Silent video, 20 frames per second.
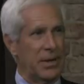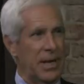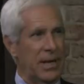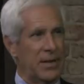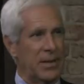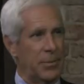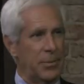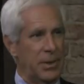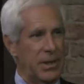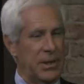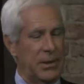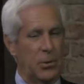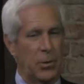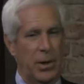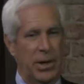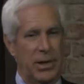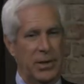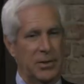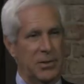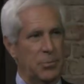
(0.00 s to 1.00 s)
have to be
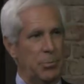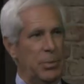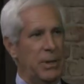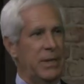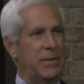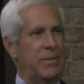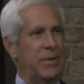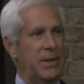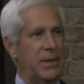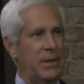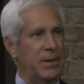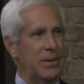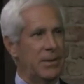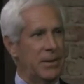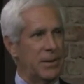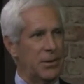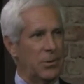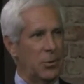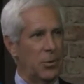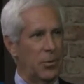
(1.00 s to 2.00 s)
quite as beefy
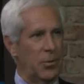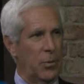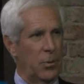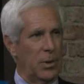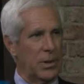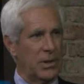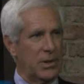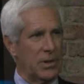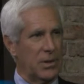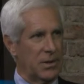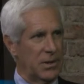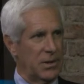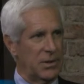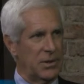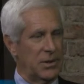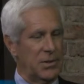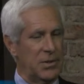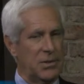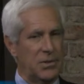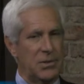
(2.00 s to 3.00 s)
to avoid
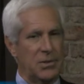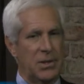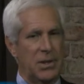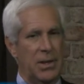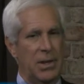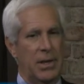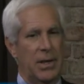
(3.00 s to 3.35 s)
collisions.